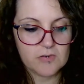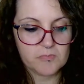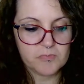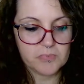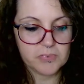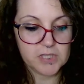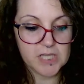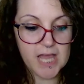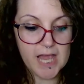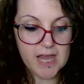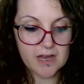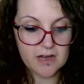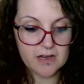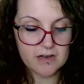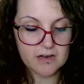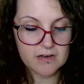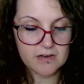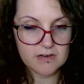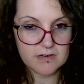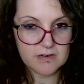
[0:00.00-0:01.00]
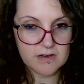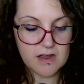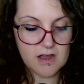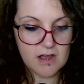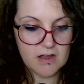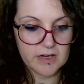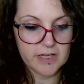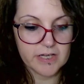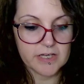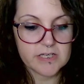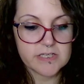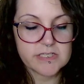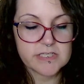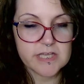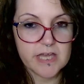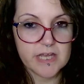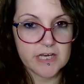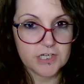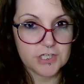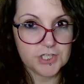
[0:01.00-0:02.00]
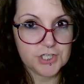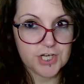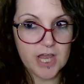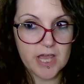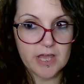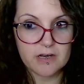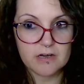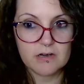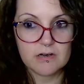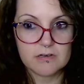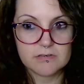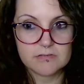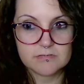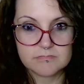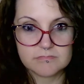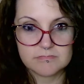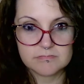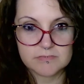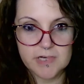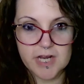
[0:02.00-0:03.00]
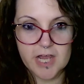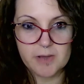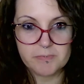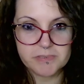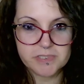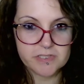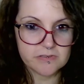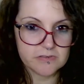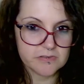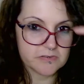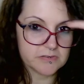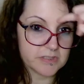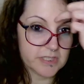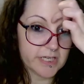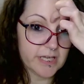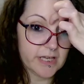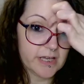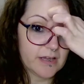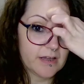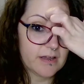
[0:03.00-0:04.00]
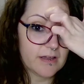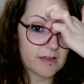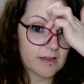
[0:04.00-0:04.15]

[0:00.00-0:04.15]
black onyx, and jet. Absolutely.